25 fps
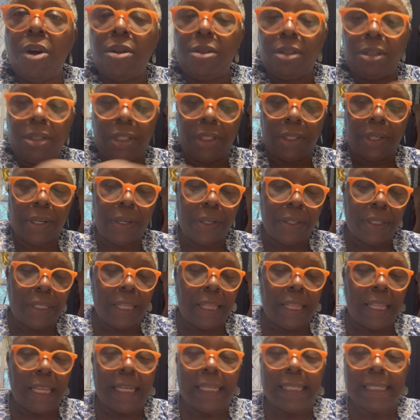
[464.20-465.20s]
the skirts
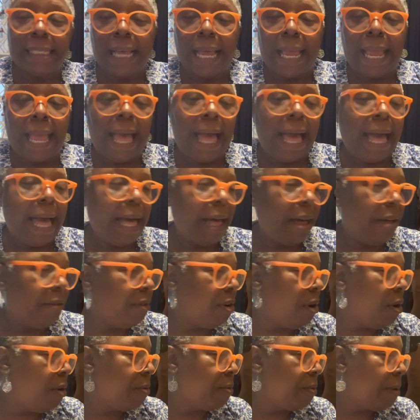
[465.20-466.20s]
and things I have
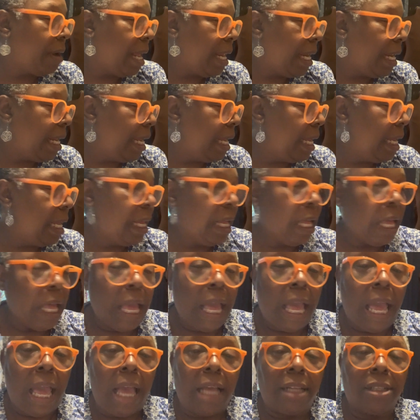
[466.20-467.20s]
already.
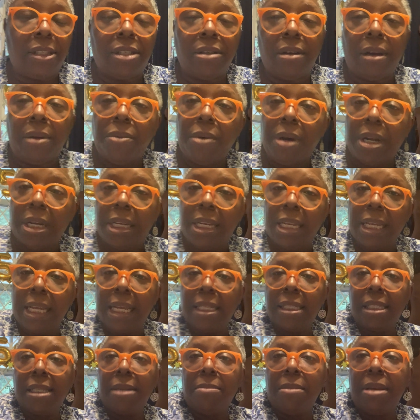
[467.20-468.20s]
And so I wanted to
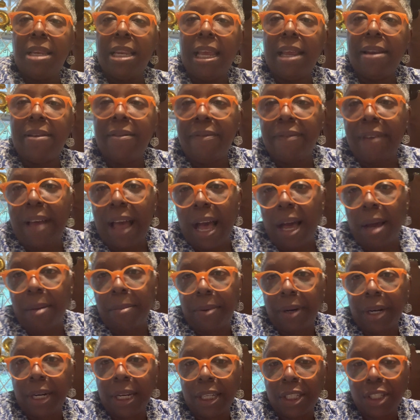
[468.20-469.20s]
get some knit
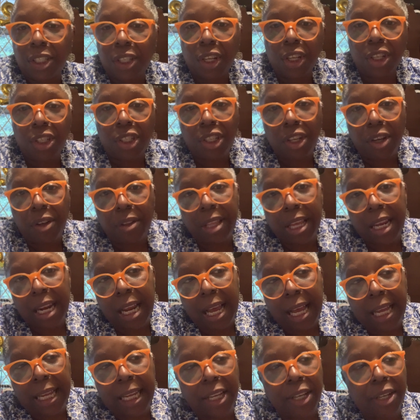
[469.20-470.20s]
fabrics so that
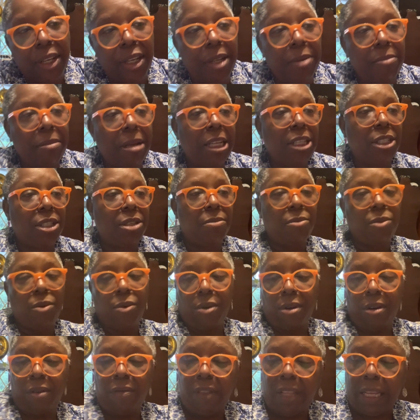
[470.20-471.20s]
I could make some
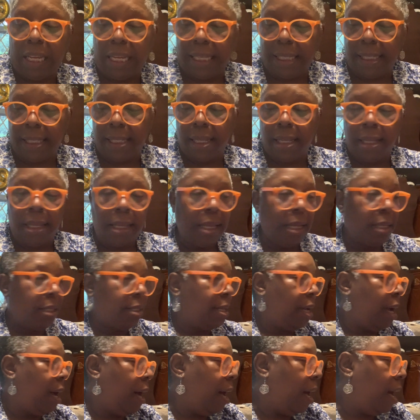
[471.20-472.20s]
more of these
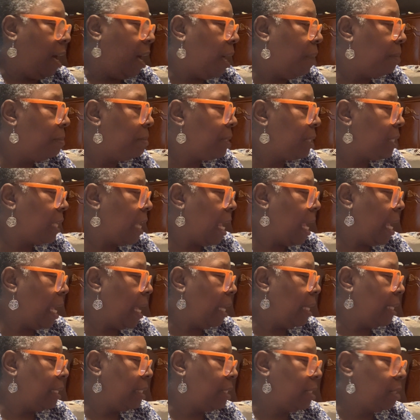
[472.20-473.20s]
tops.
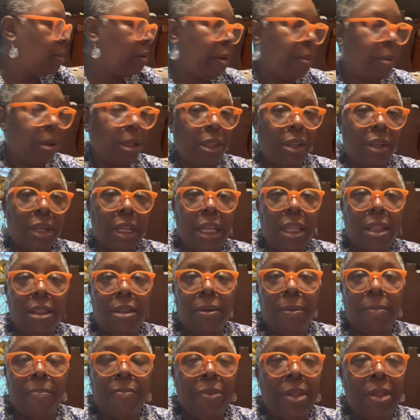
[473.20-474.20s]
And so I went looking through.